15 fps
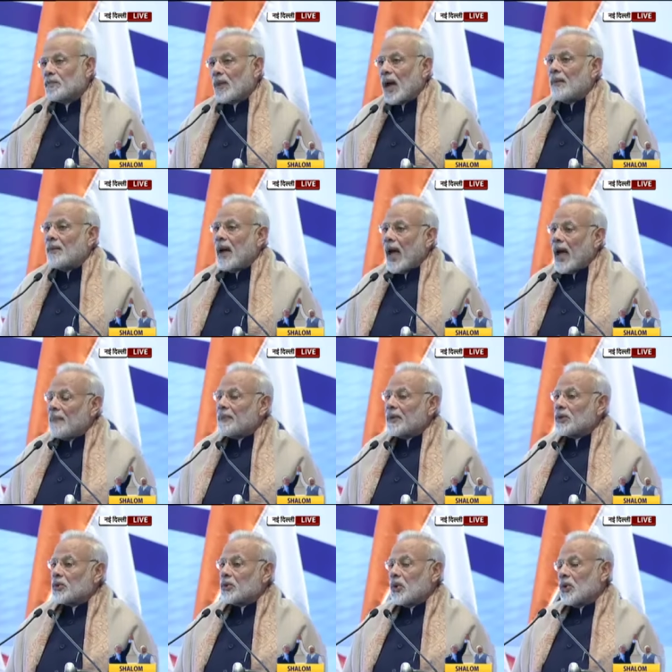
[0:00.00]
I'm happy
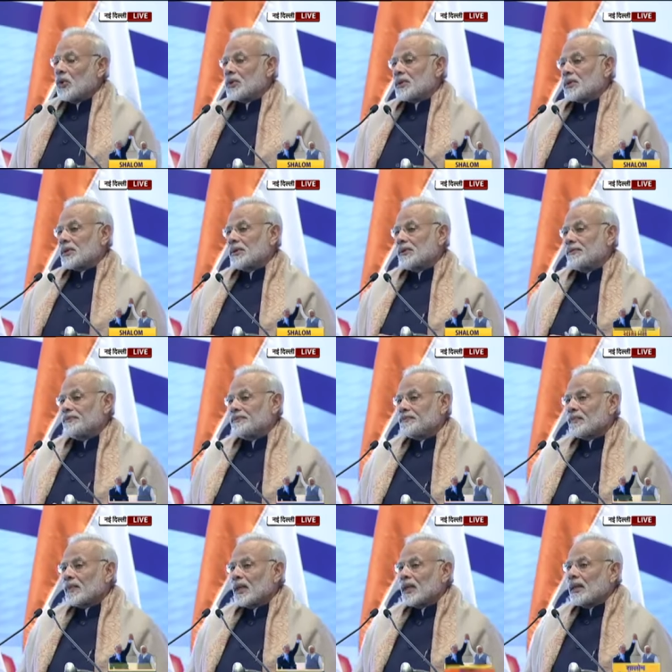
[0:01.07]
to note
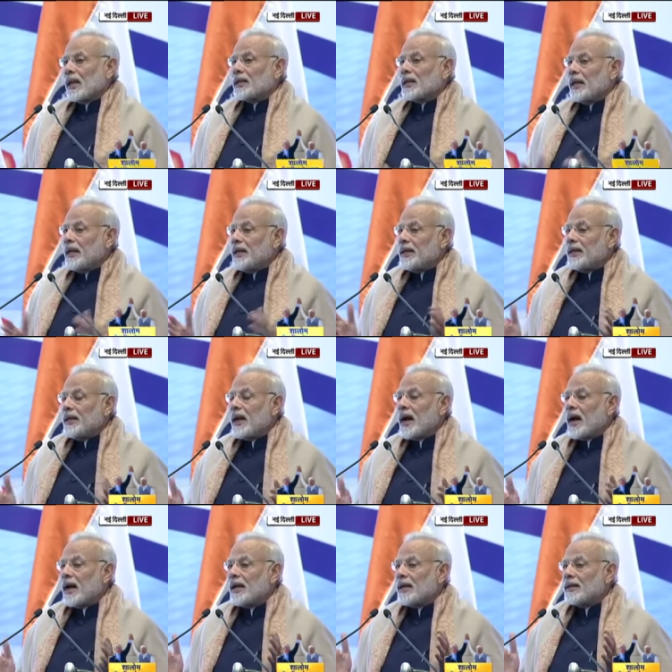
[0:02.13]
that the
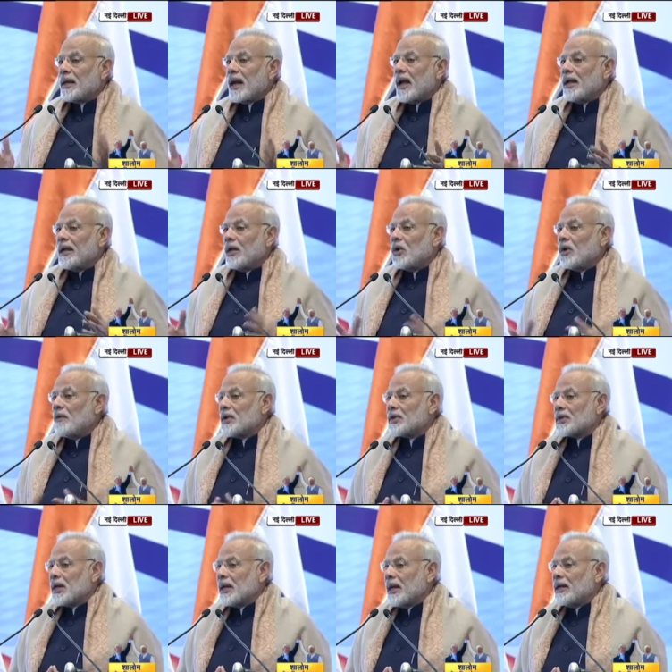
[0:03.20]
India-Israel
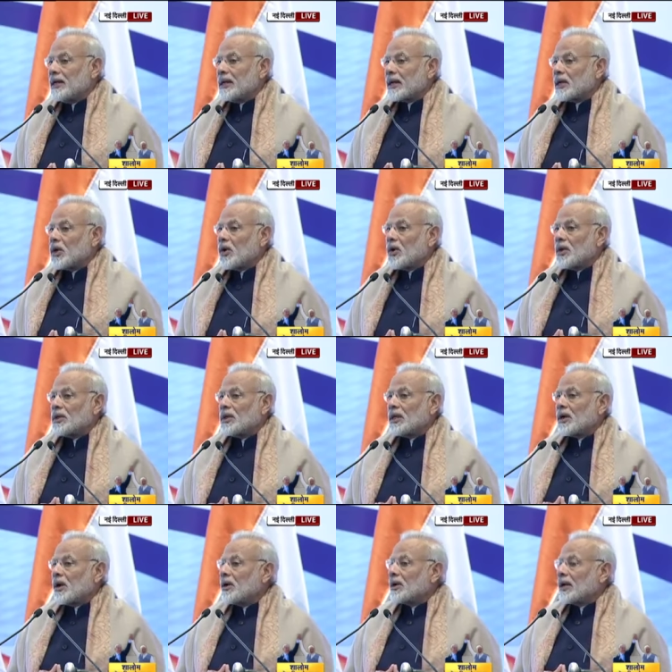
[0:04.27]
Innovation and Technology
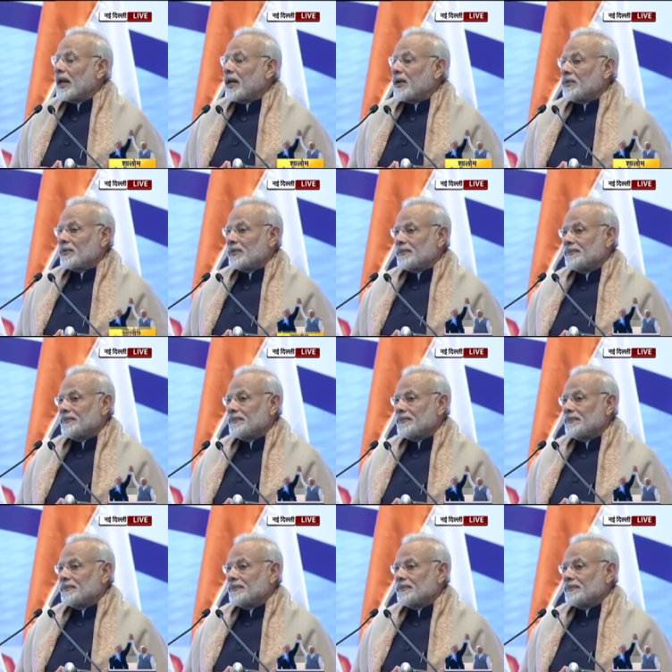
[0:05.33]
Conclave